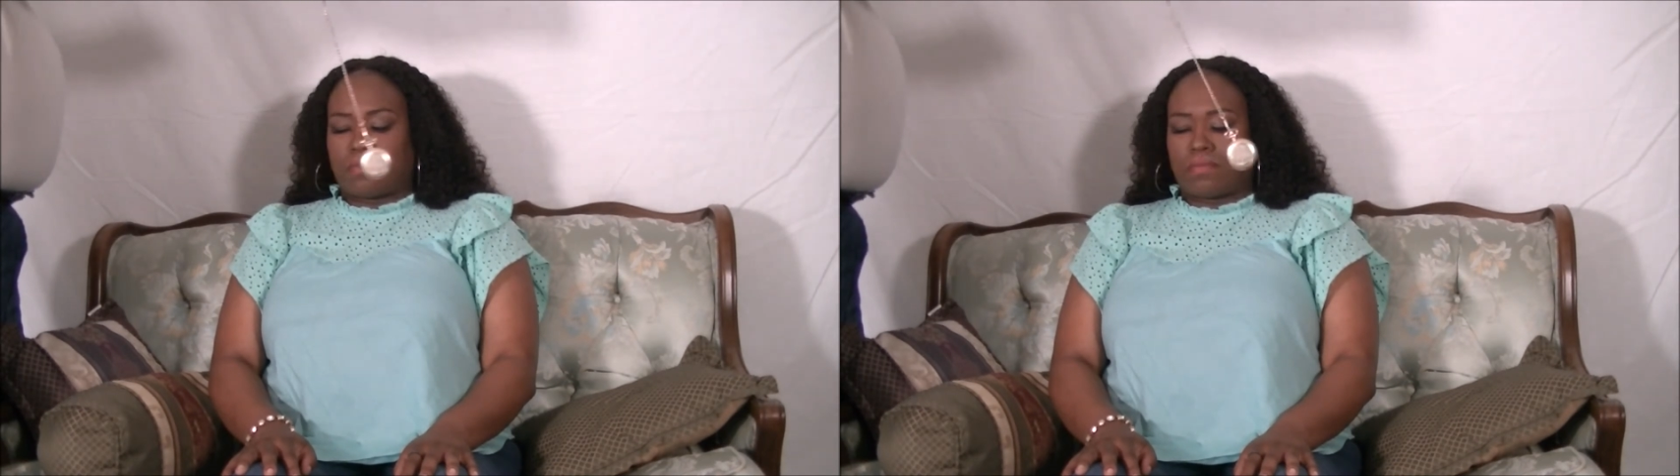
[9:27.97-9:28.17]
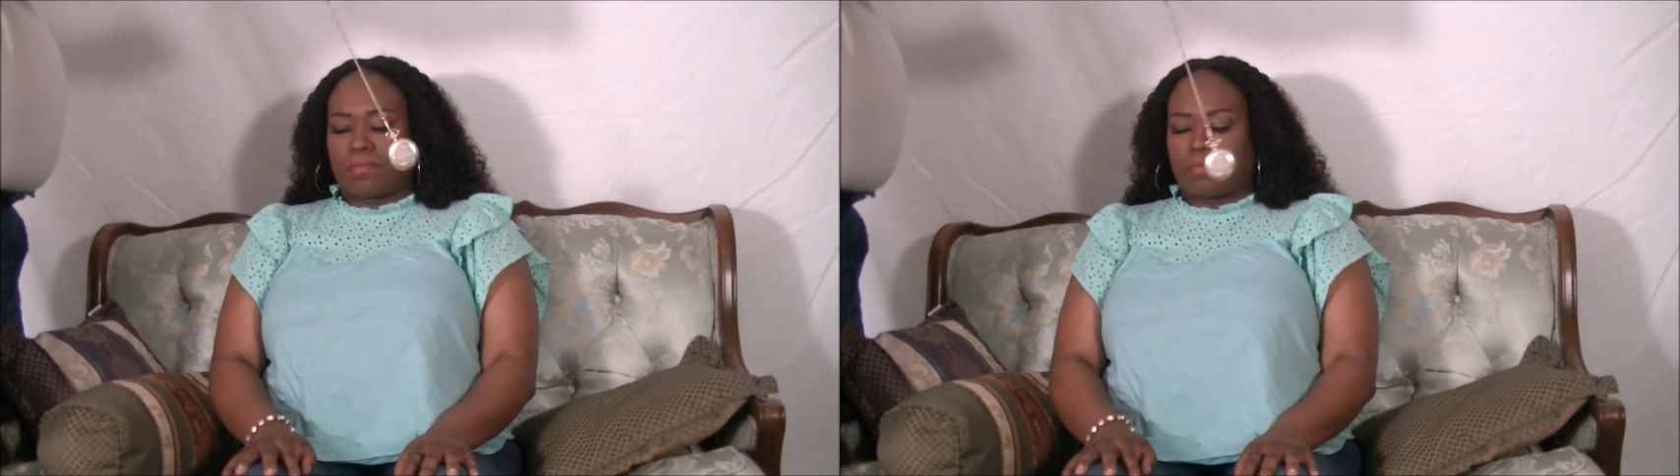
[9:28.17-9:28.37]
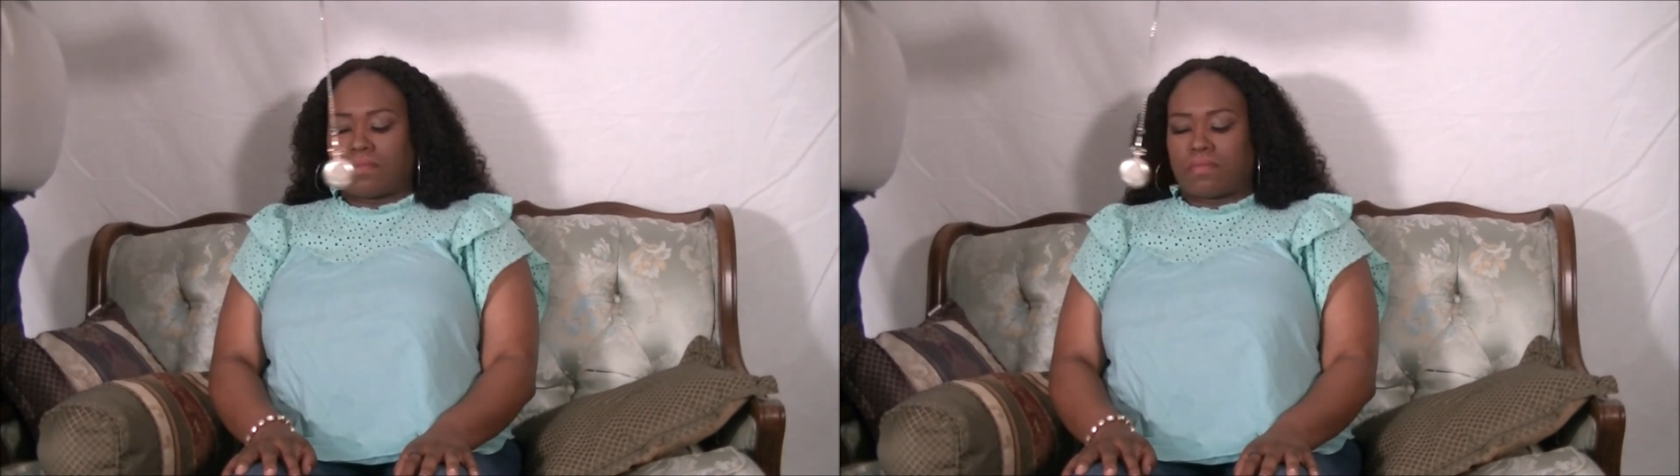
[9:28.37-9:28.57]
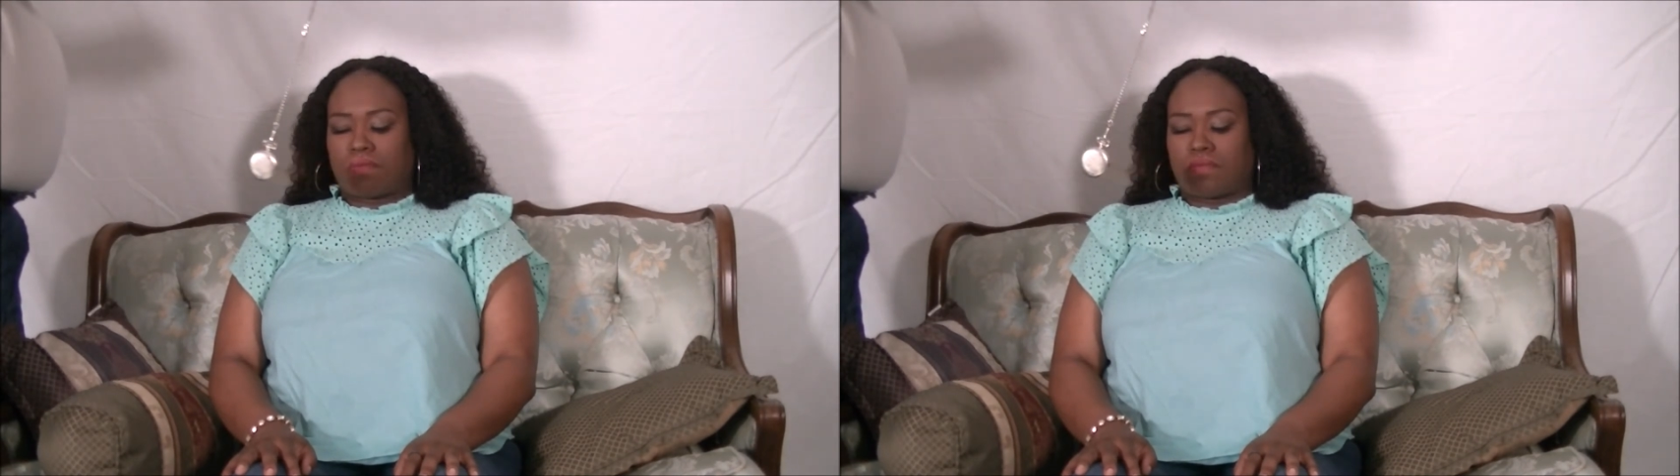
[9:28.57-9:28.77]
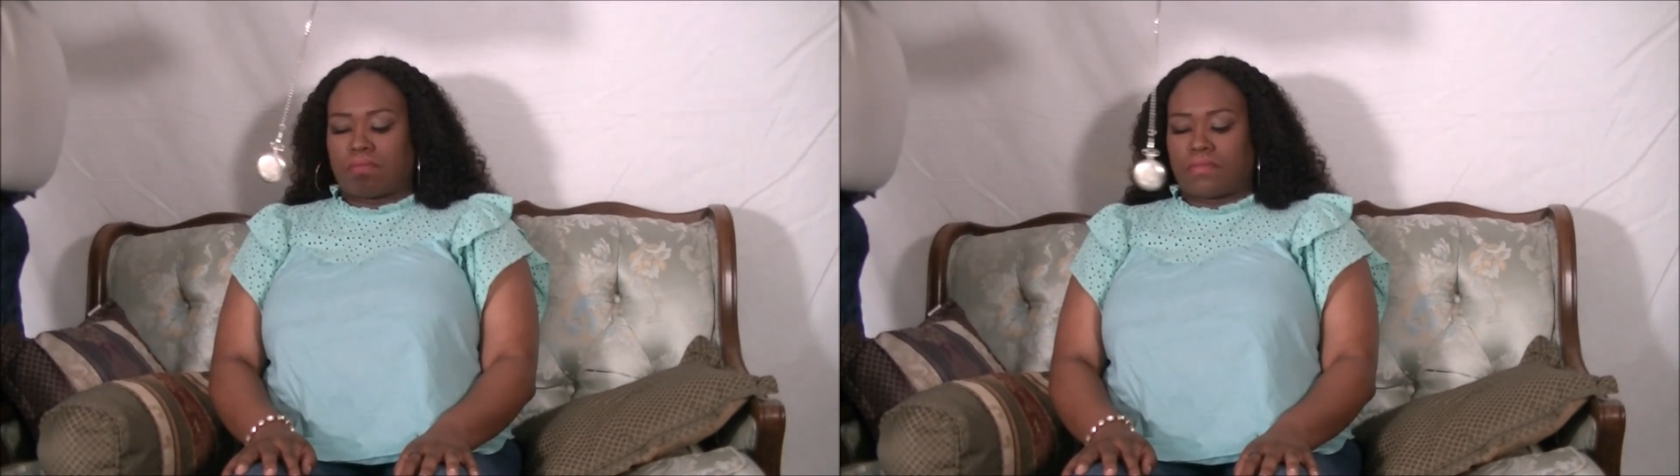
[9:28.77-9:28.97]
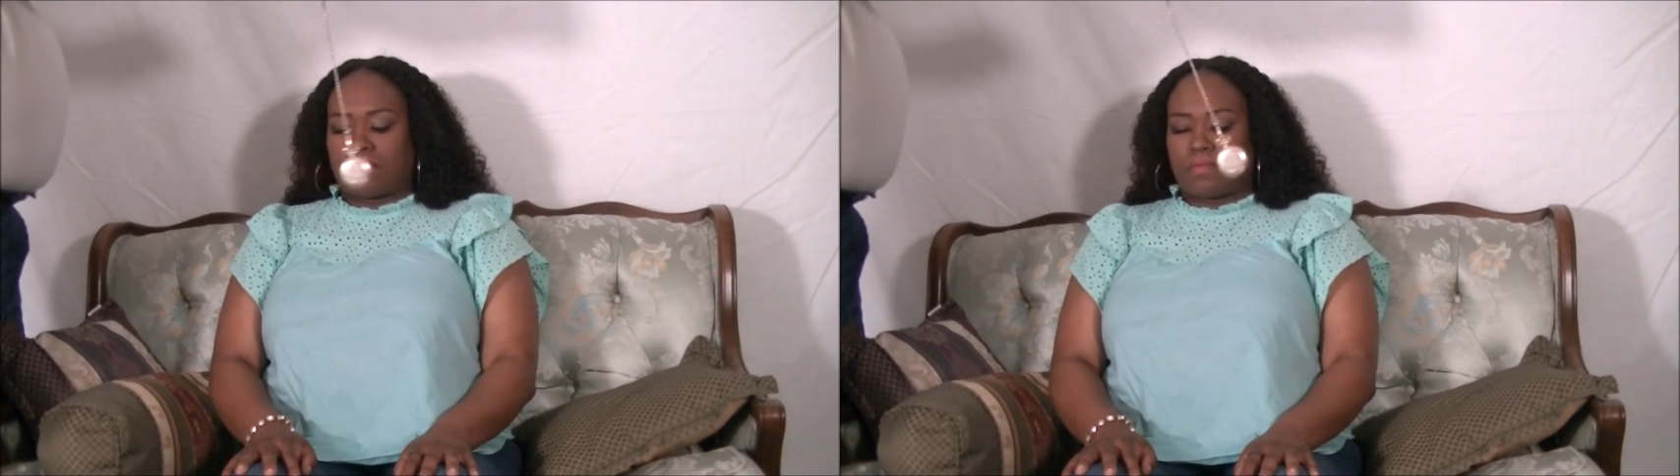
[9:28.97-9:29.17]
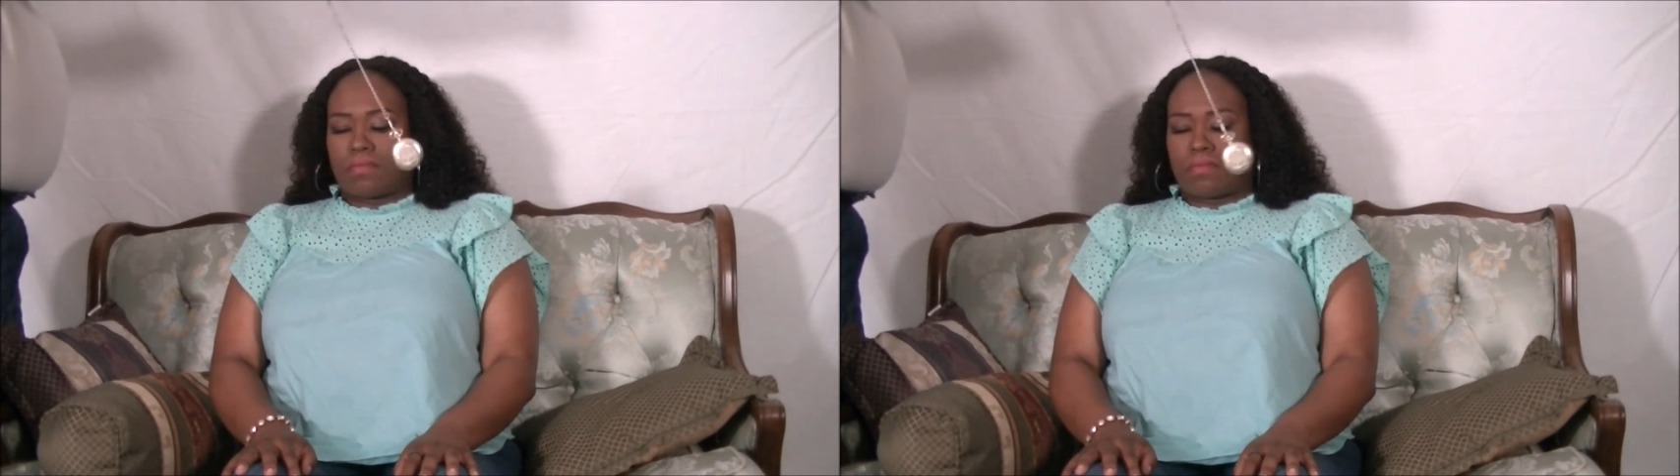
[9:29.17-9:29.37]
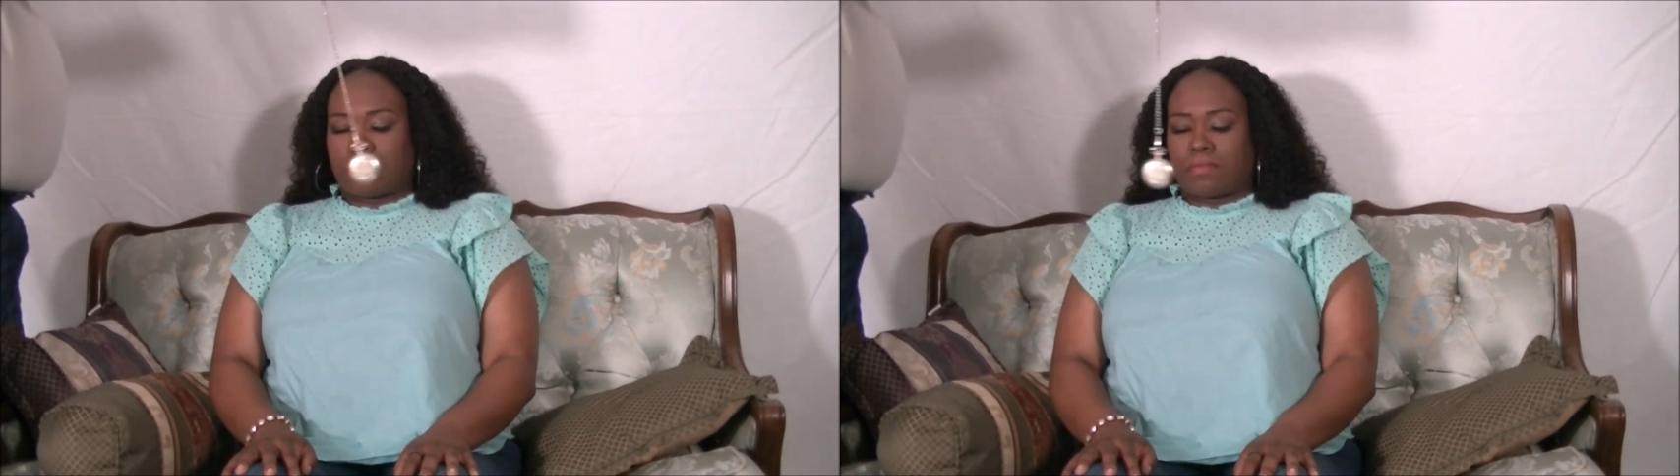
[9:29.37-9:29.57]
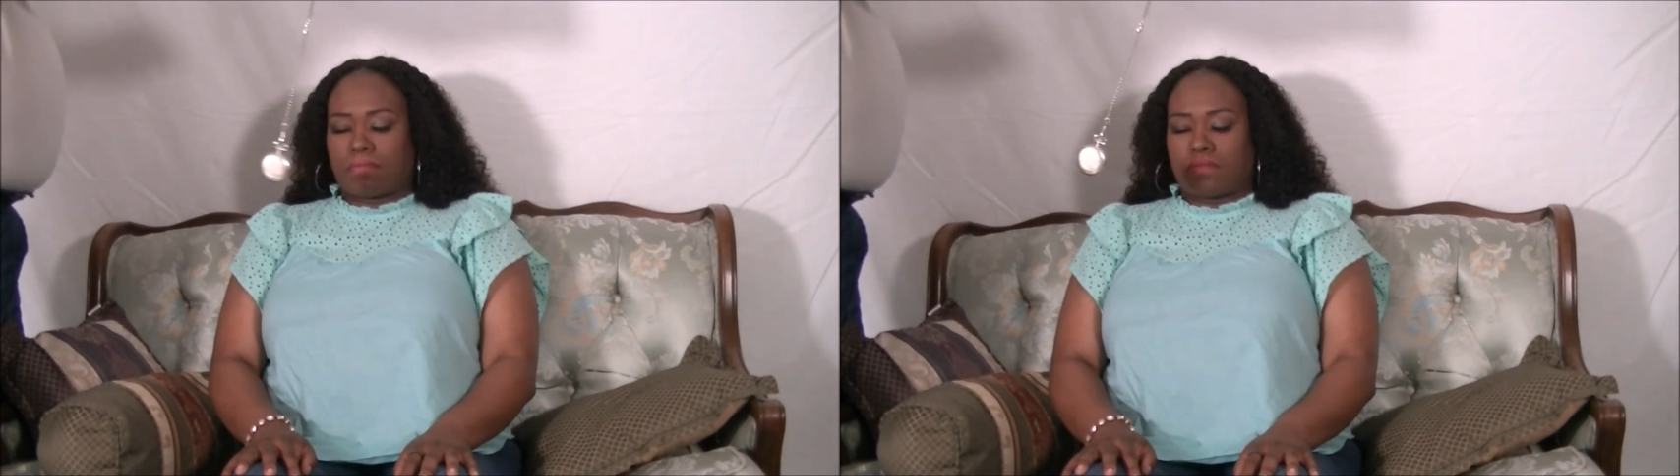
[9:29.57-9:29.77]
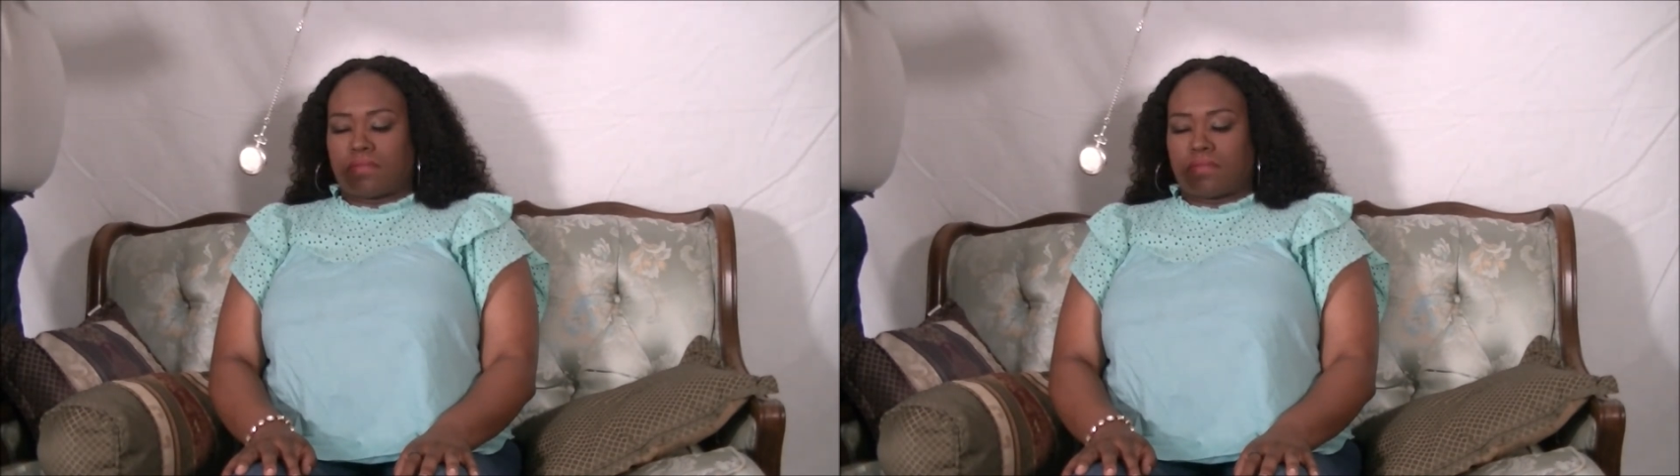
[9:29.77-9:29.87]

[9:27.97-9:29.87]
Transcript: And the relaxation is going to spread